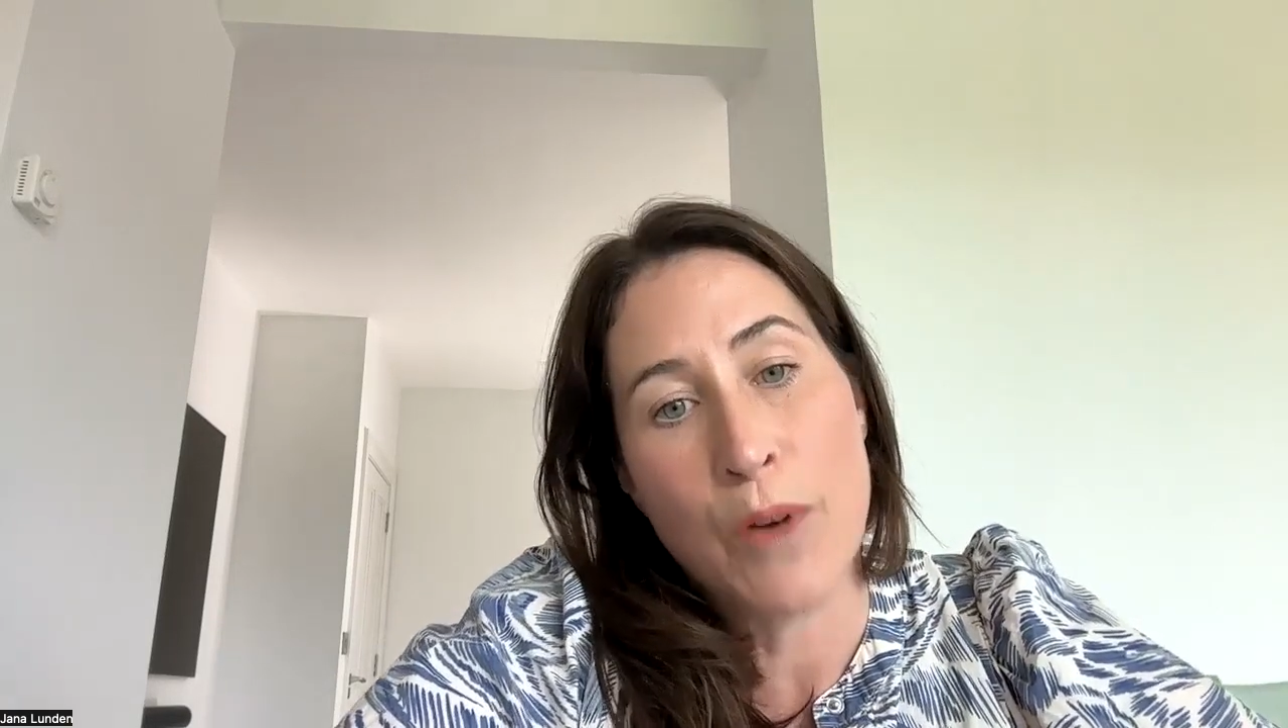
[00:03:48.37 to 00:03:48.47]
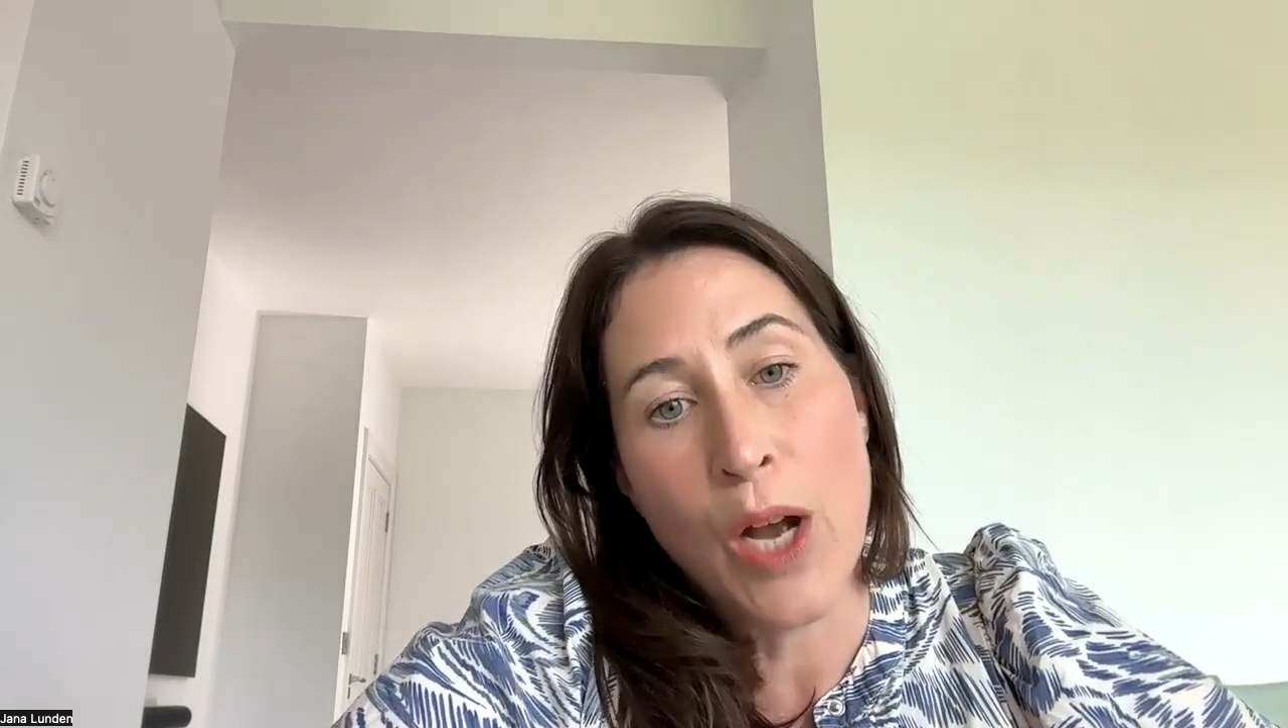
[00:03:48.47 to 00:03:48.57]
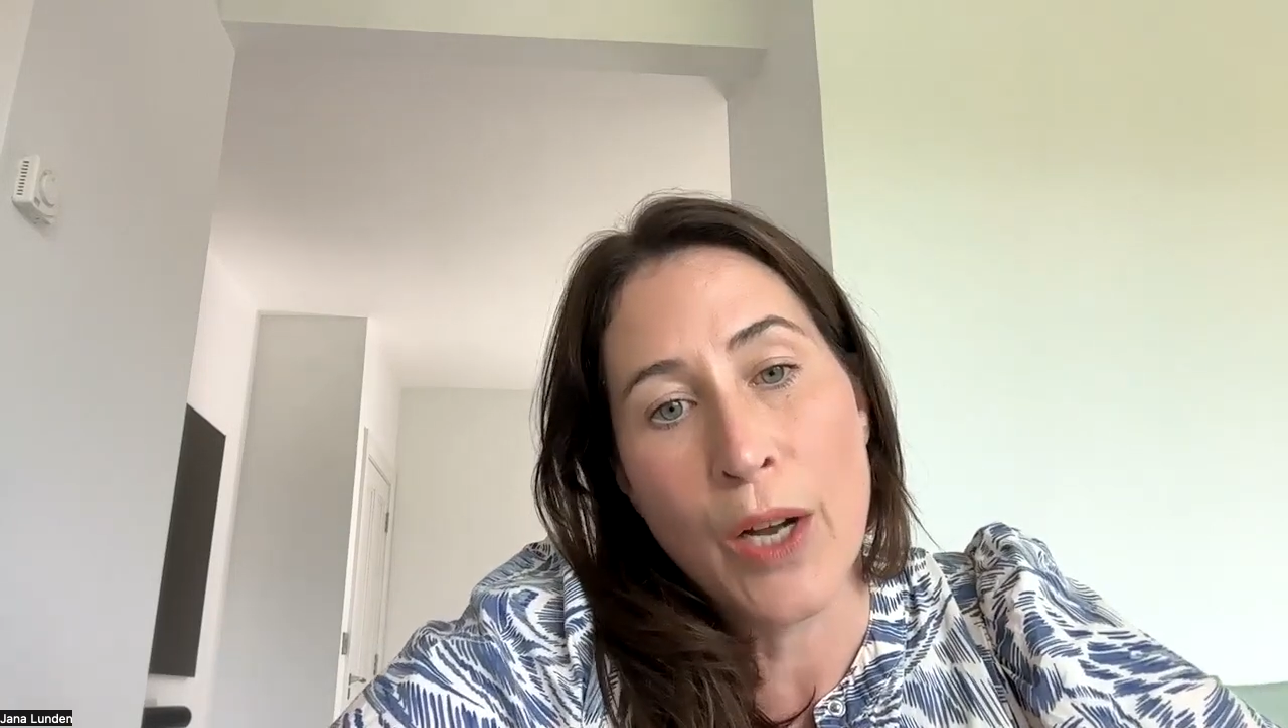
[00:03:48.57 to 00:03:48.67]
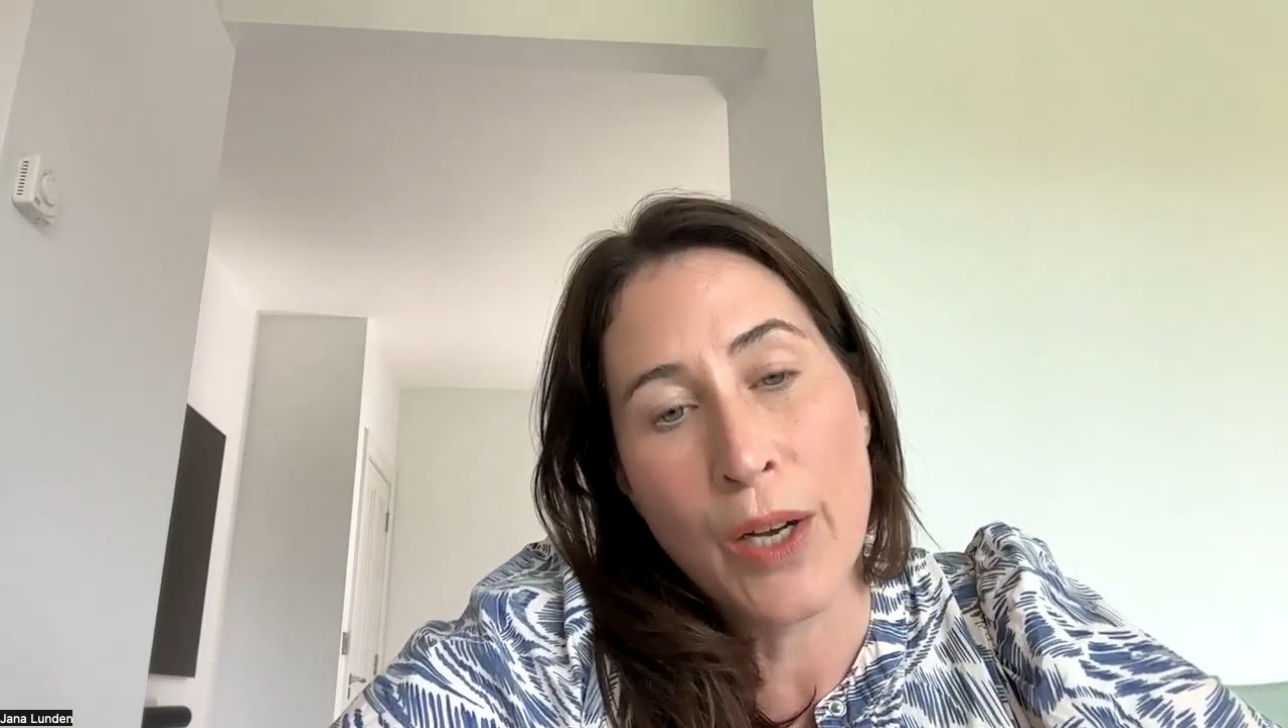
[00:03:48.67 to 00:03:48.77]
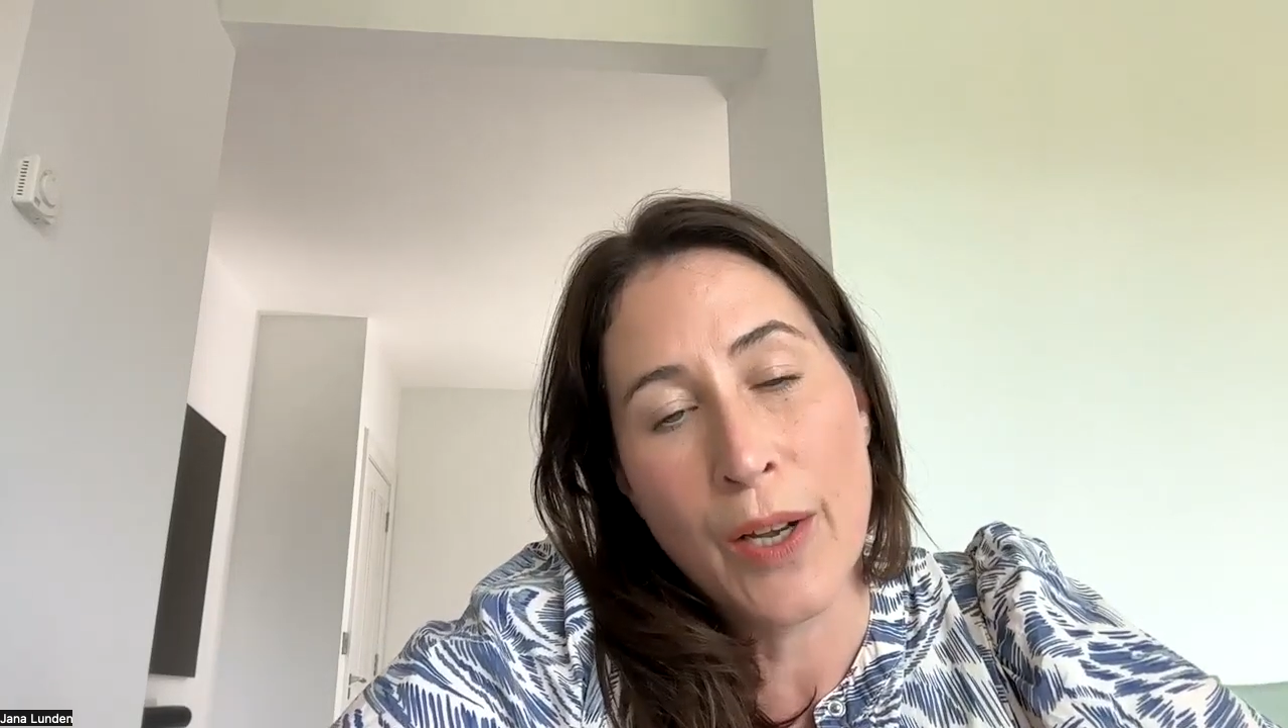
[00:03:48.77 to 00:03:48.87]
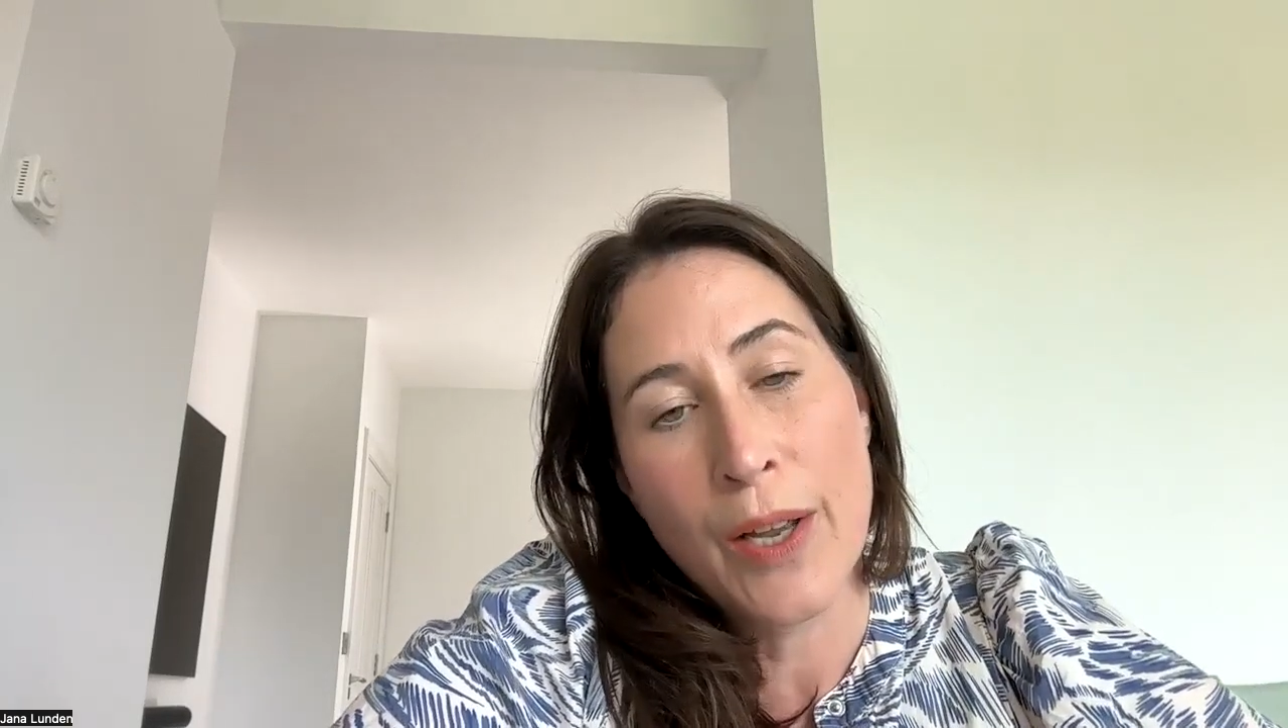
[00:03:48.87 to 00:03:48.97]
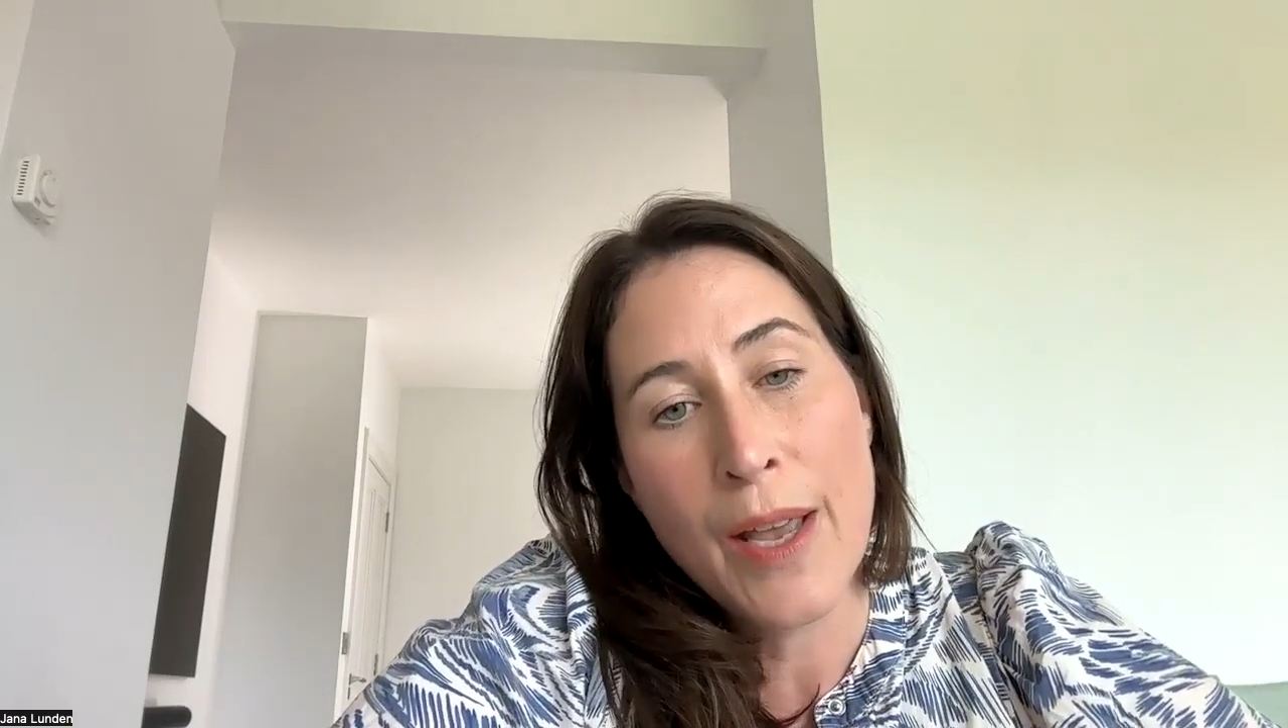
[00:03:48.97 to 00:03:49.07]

wrong?